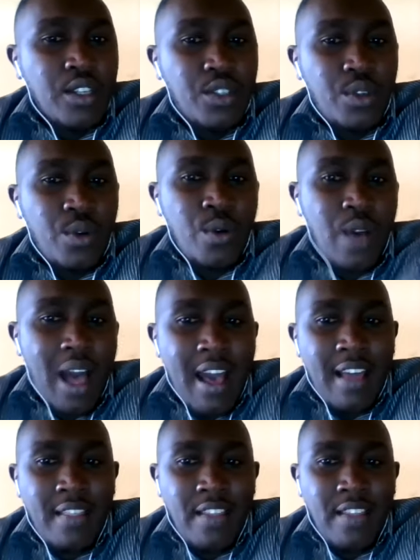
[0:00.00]
so uh,
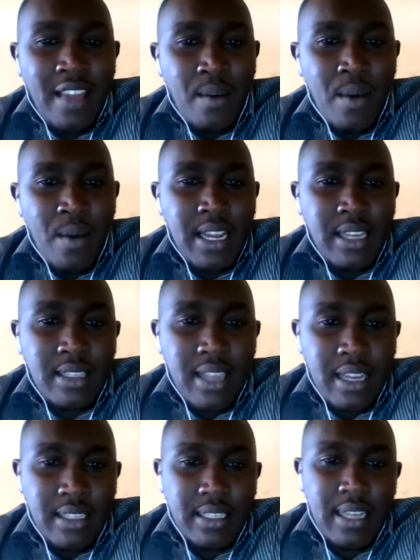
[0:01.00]
the other one is
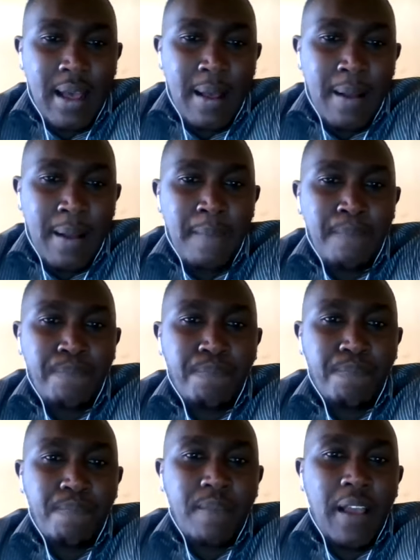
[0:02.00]
that uh,
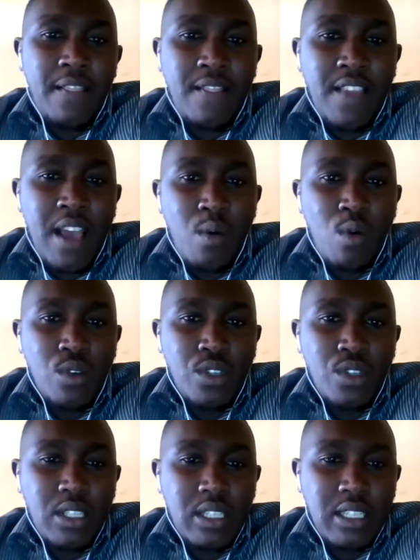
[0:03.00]
there
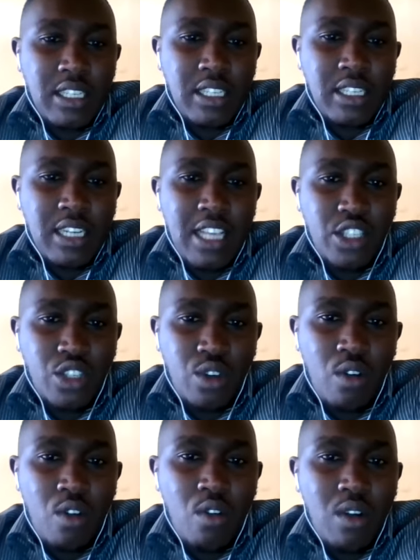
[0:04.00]
was
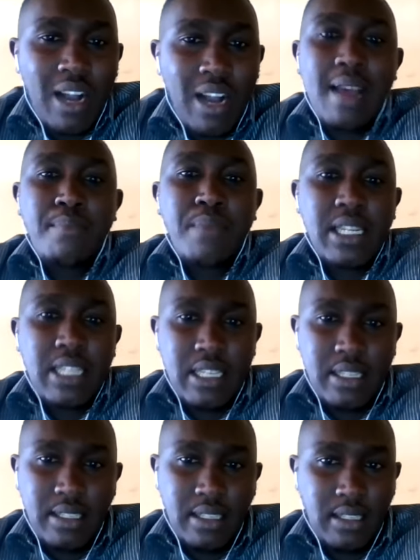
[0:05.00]
natural
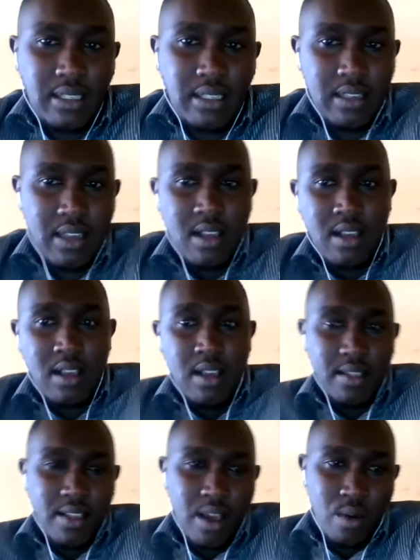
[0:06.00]
calamities.
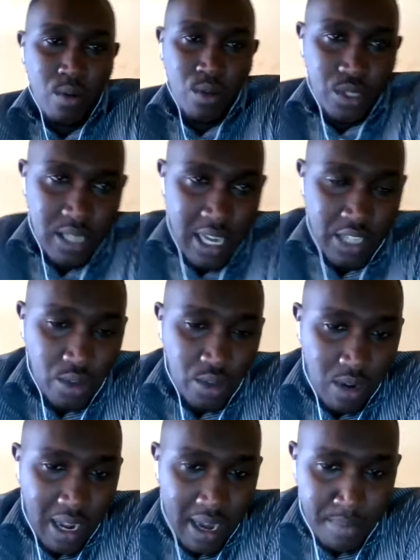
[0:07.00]
There was natural
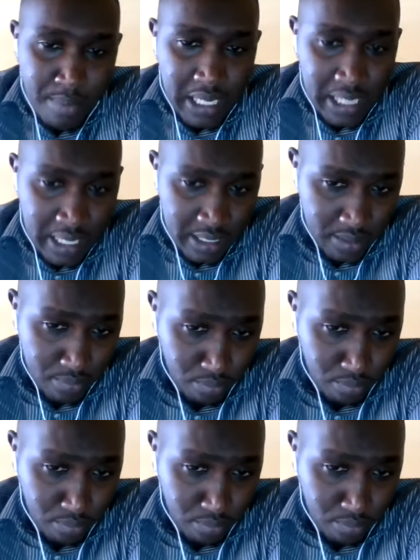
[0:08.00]
calamities